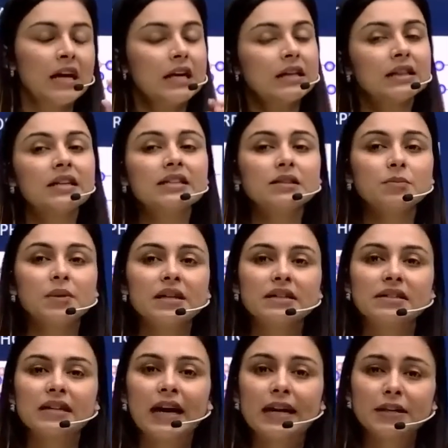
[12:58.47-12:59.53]
This means
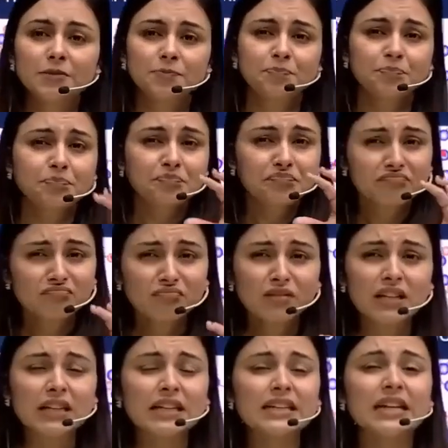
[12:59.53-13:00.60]
that
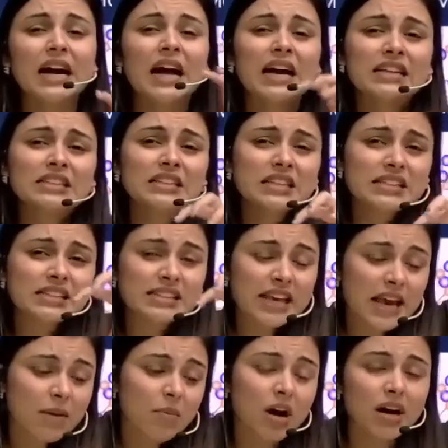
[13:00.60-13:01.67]
it has the
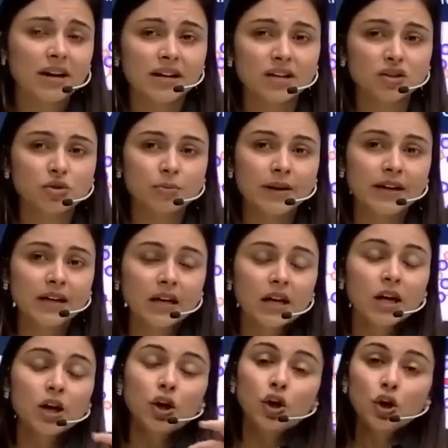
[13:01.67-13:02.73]
same arrangement
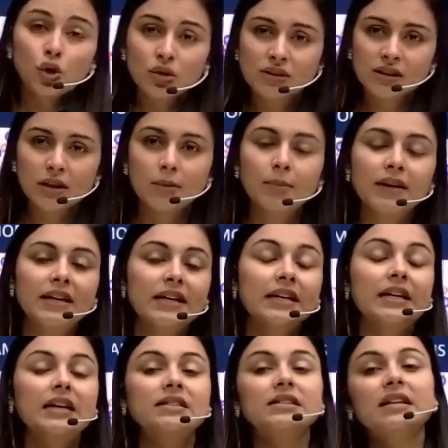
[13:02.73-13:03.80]
closer, but it doesn't